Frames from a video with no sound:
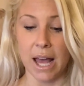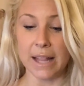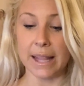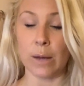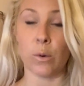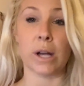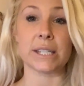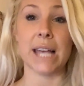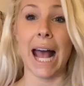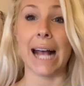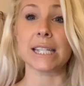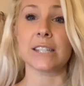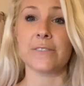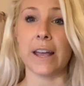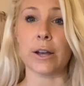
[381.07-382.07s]
They want
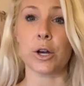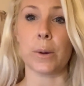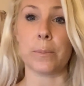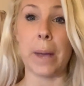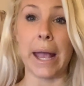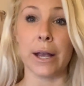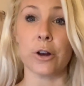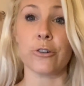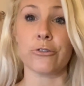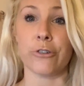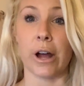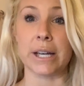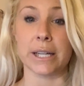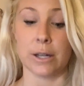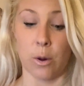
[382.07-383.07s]

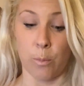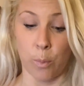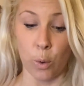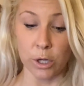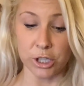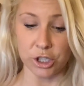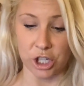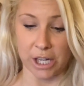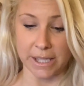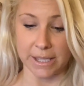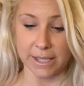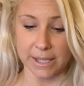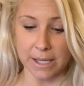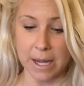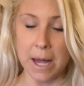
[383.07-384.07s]
taxpayer-funded
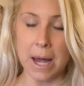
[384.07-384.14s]
abortions.